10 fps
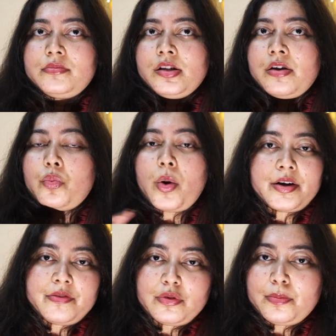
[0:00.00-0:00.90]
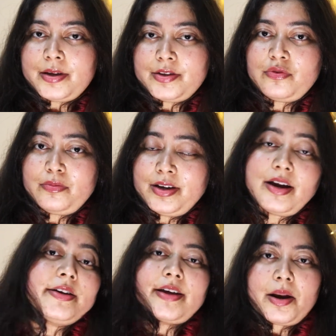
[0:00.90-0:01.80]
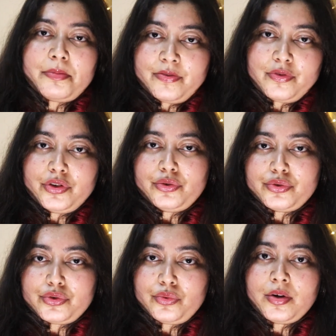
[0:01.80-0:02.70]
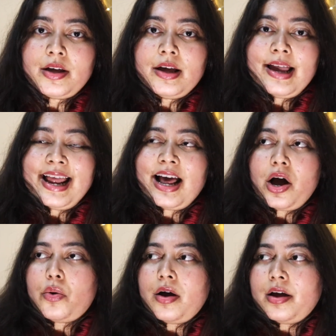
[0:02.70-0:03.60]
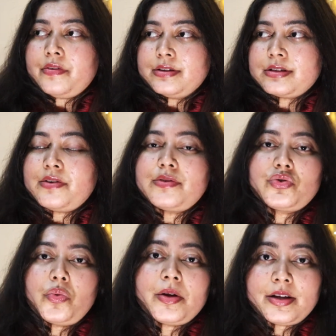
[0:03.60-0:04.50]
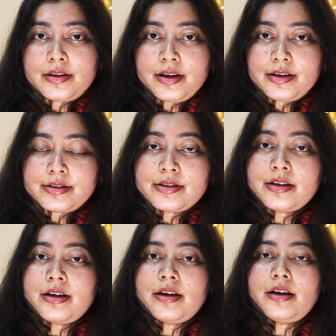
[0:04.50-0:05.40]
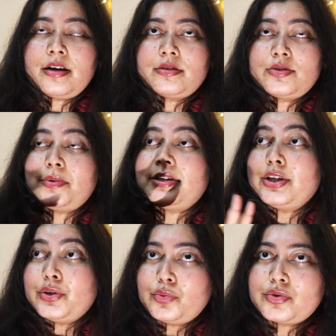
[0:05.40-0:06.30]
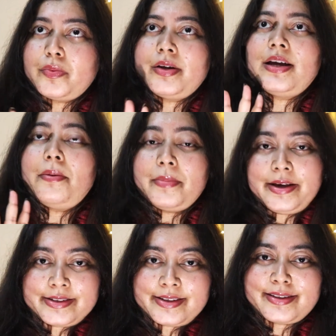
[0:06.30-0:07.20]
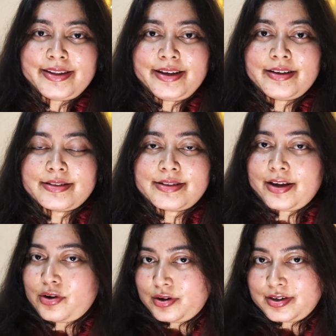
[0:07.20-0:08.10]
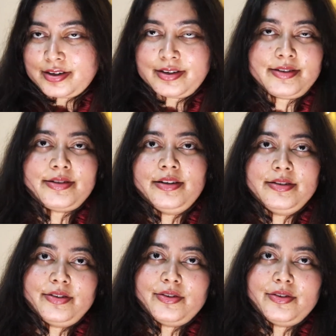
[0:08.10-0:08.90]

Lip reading: a wonderful place for me, and it can be for you too, and how I have discovered so many things, so many amazing things, like contests and